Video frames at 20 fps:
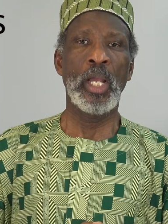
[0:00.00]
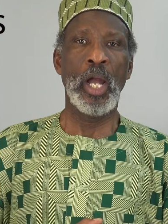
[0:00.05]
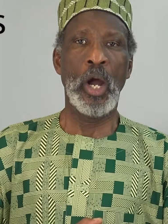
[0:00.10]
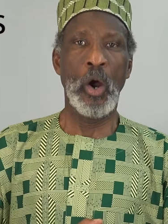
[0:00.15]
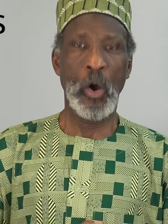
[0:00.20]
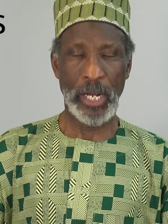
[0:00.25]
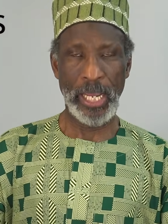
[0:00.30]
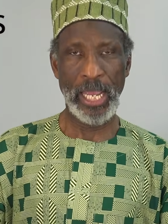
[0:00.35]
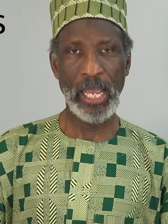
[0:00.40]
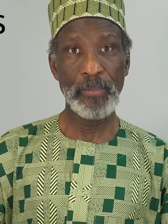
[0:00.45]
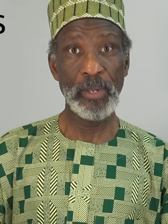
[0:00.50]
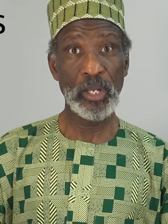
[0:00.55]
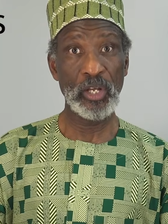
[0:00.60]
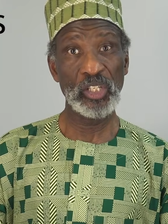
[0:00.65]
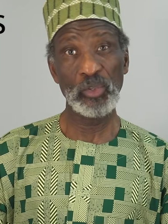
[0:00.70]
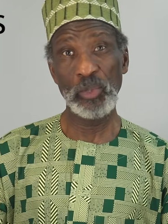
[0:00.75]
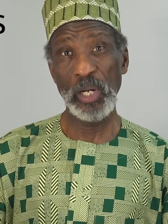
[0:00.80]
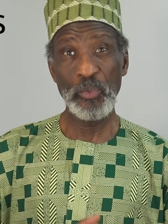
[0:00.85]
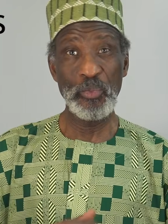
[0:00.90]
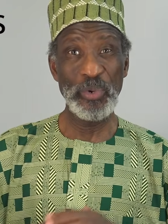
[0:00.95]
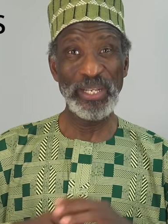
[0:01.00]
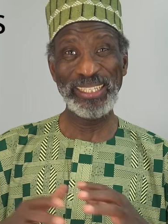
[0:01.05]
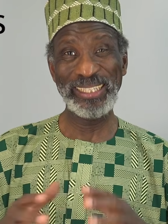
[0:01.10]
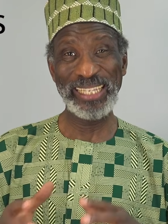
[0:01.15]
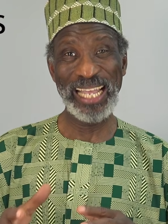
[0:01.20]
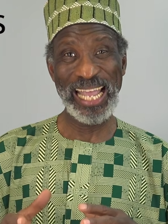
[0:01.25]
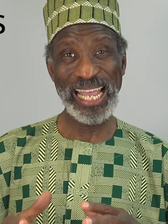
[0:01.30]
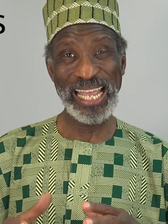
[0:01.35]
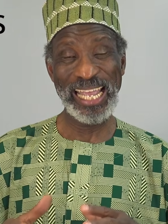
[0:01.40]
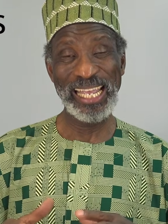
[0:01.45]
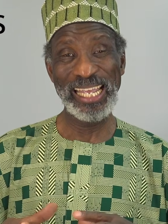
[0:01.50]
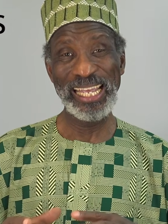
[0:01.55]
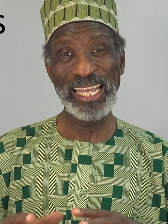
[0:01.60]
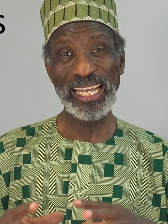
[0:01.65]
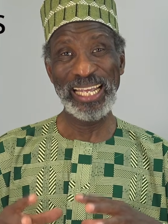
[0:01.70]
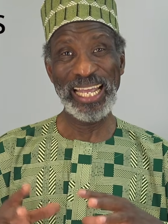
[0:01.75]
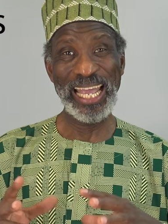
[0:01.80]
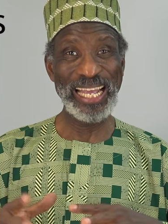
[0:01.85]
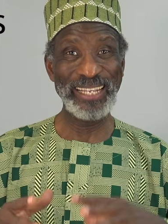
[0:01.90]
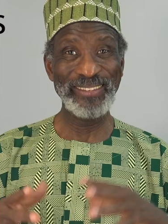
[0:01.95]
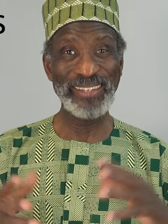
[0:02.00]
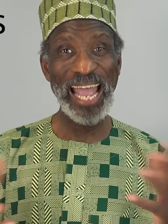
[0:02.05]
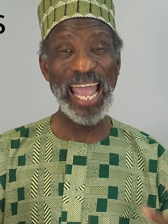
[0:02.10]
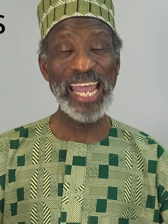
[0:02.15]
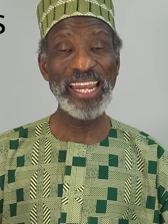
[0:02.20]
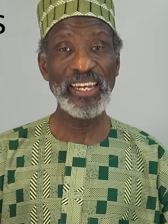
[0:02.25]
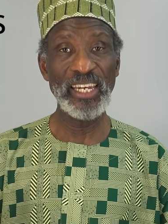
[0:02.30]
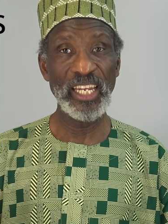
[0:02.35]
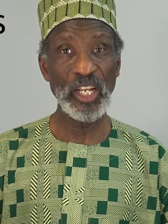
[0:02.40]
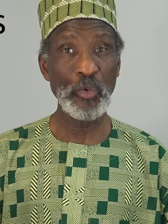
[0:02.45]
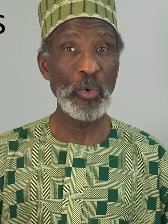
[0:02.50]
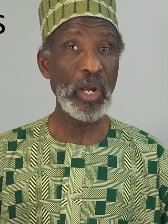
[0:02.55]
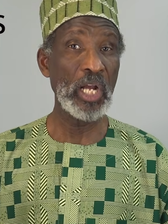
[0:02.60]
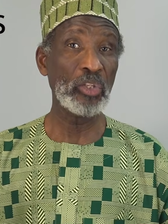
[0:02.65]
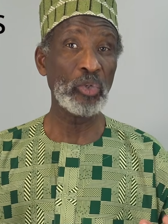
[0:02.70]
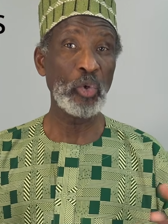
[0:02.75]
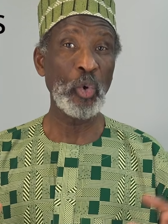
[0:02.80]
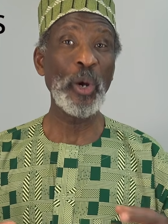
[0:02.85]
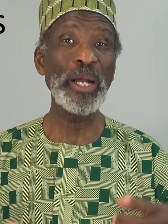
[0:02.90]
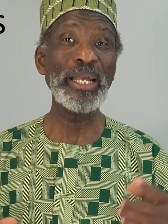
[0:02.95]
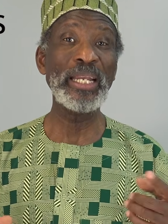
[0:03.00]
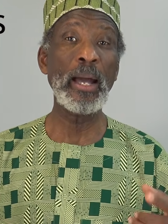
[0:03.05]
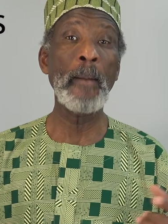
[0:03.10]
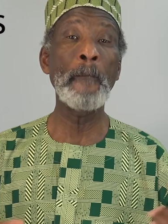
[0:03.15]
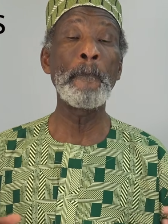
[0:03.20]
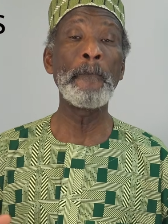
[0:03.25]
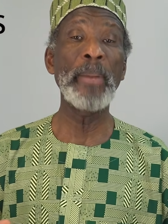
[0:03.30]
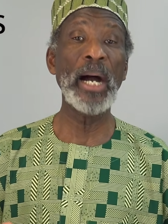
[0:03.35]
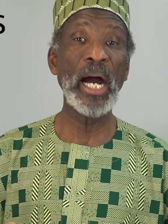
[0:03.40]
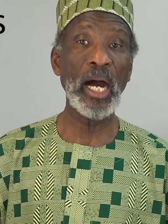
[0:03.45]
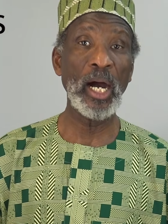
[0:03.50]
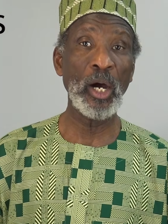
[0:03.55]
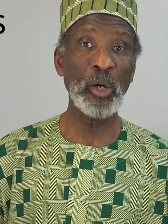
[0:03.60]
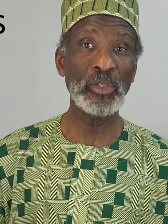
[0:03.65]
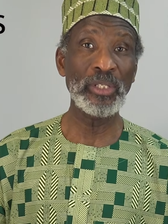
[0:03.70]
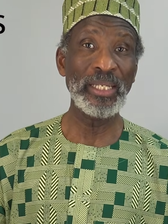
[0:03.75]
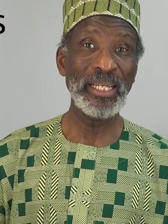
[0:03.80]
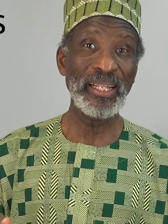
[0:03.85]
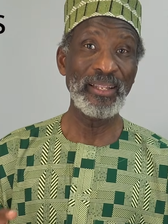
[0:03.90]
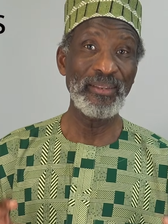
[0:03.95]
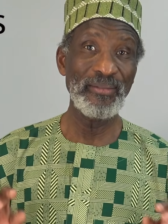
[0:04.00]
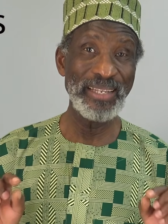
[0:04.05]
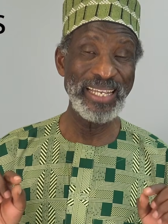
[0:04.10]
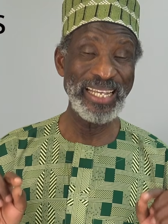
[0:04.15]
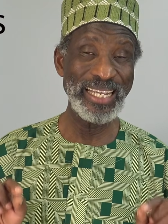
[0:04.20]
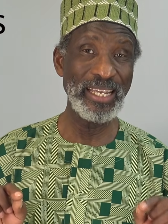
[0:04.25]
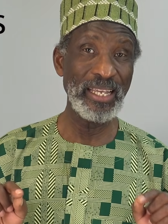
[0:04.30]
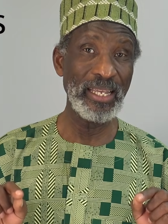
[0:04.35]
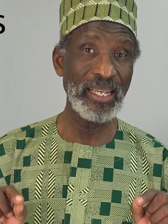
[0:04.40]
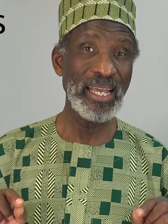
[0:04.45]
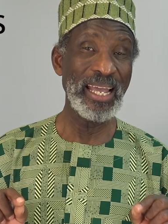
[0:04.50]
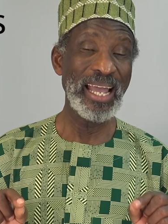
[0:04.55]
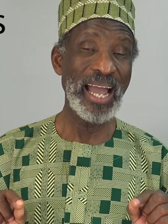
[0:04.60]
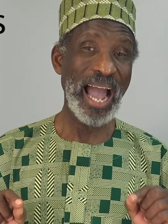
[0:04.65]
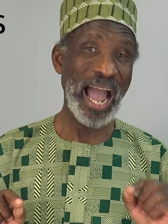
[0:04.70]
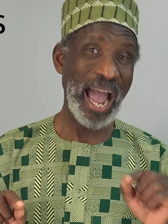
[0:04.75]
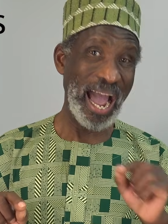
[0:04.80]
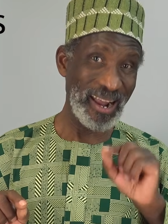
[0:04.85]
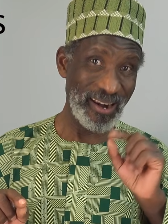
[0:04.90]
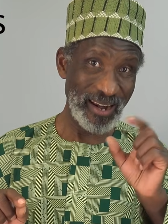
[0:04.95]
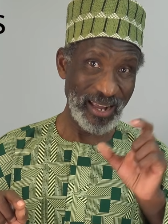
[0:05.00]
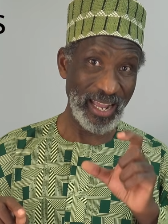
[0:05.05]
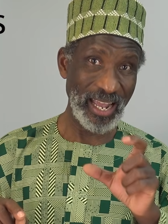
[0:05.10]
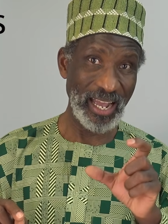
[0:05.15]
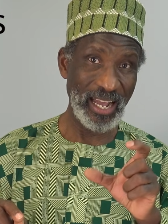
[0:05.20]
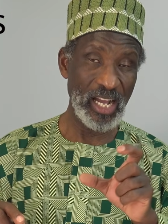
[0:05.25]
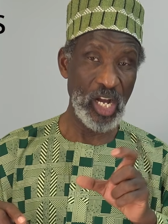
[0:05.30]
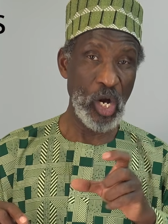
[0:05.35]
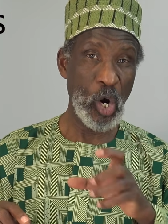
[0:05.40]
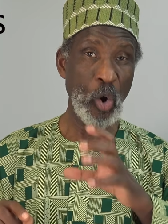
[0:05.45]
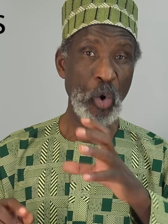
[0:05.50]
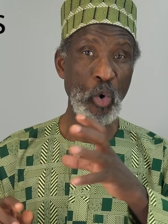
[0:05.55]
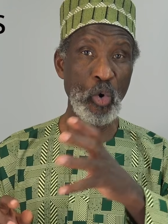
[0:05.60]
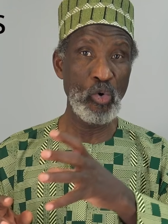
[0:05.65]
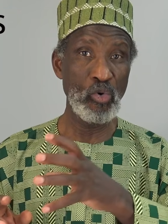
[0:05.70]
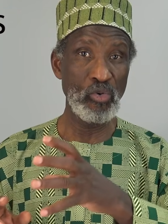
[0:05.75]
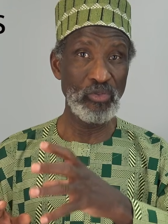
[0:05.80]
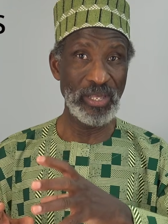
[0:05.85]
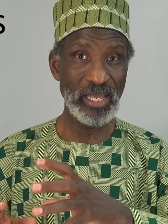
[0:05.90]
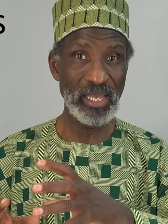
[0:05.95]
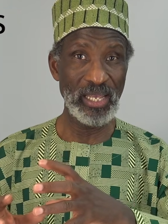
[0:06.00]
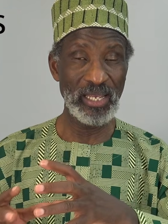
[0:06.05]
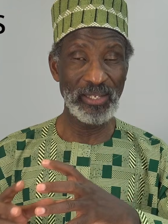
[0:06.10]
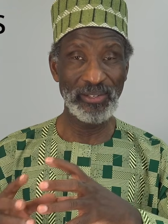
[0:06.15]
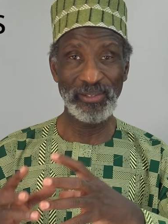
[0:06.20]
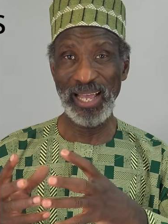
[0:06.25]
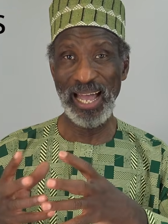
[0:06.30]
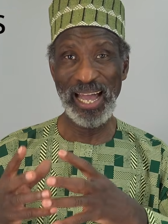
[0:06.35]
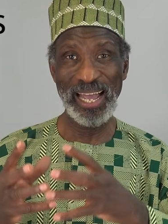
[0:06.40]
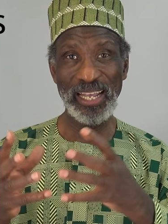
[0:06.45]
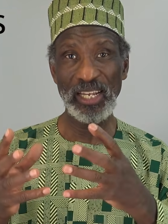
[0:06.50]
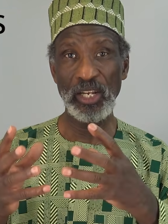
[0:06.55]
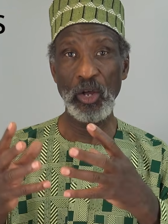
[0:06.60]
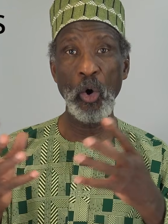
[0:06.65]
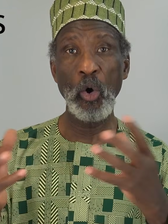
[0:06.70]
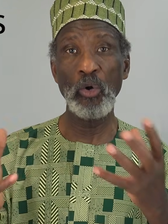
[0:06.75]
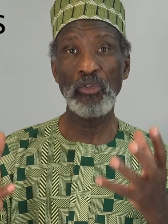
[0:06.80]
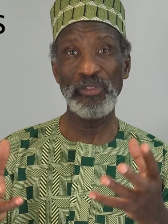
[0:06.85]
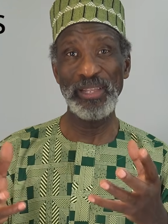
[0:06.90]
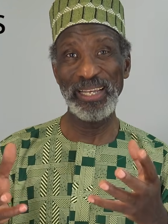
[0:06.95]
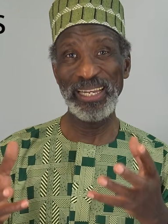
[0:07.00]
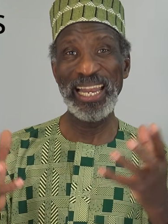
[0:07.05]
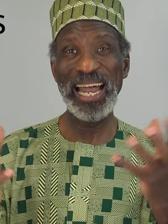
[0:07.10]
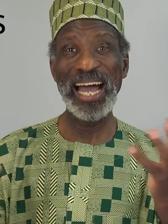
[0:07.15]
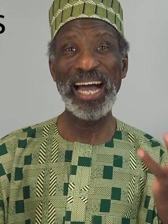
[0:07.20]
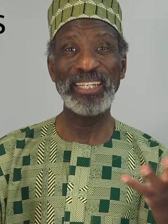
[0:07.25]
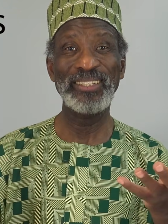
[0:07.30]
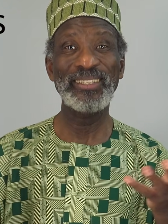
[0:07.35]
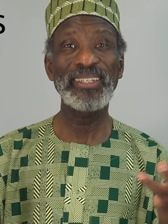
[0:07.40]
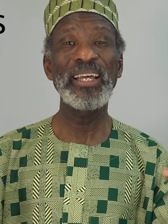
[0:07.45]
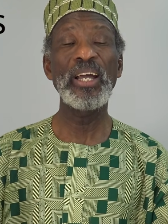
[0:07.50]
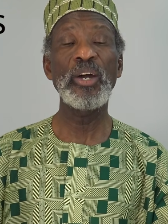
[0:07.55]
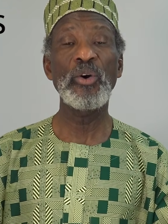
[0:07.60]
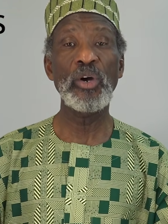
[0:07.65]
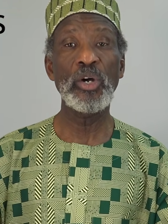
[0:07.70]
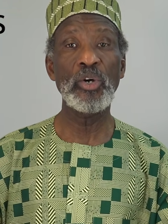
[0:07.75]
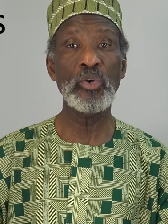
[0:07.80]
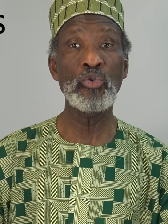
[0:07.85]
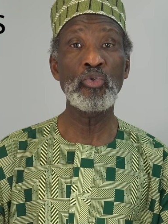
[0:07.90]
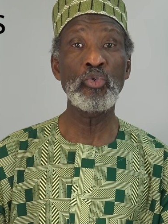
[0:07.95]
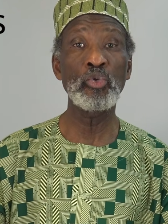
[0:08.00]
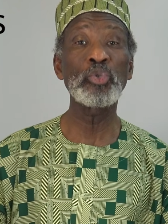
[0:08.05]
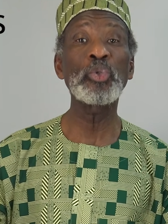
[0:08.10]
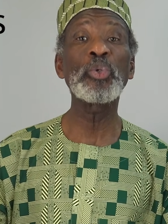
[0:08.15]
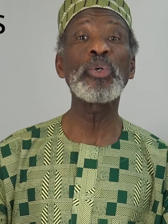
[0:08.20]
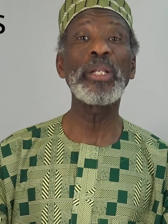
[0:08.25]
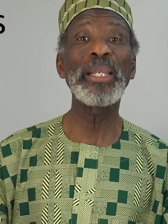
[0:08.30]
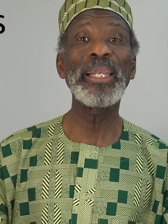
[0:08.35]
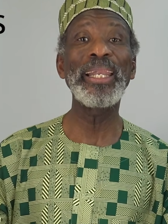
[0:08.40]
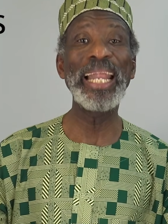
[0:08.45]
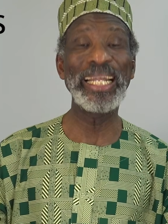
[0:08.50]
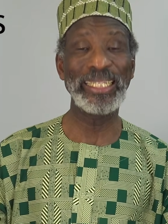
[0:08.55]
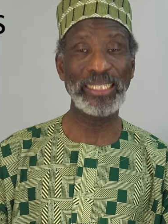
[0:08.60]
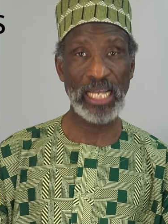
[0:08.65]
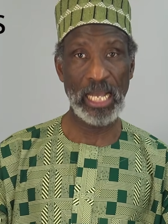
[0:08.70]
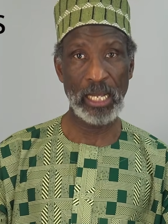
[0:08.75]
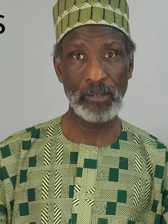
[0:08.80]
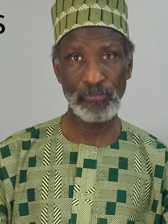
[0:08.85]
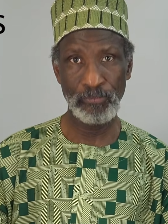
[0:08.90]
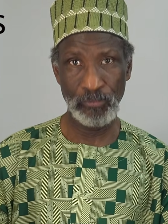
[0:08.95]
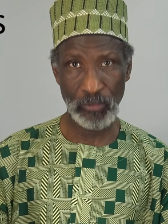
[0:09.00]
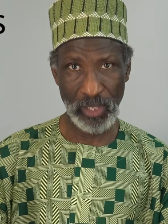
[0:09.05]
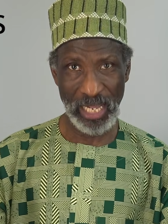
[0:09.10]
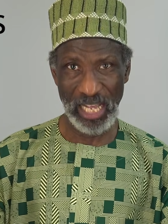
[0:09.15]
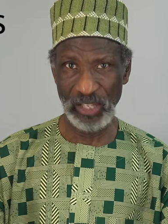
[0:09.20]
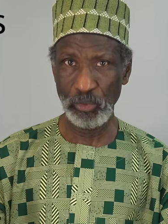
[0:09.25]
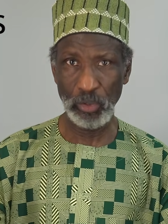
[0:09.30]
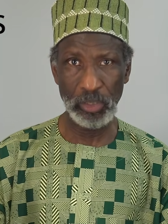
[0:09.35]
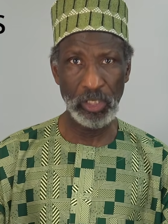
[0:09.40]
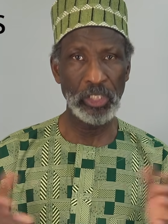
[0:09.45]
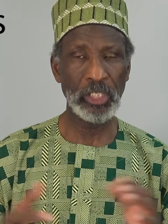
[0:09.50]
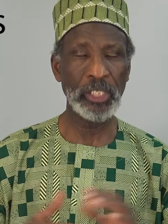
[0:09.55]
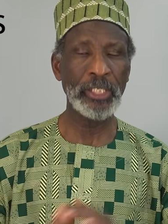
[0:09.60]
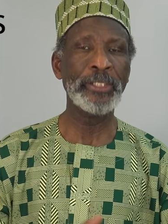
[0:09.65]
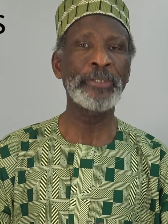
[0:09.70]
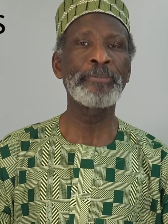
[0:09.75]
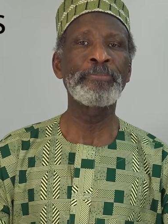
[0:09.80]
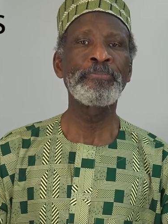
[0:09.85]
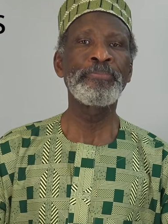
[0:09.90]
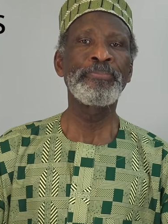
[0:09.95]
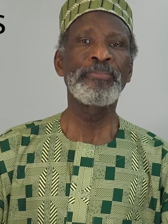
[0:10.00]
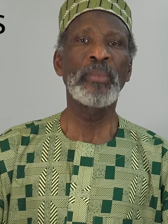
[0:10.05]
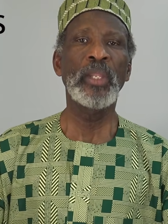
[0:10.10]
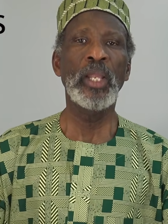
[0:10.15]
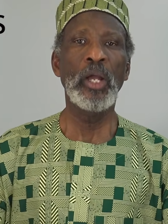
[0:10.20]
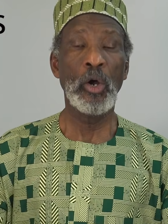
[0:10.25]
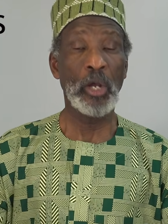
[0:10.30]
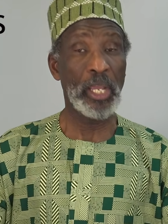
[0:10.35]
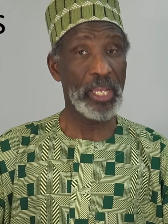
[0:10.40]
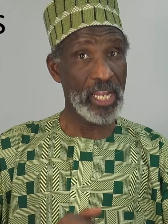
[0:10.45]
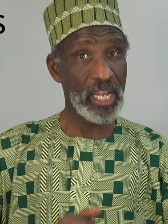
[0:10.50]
Okay, because when we say case ending, we are talking about the haraka or the sign on the last root letter. That's what it is. Okay,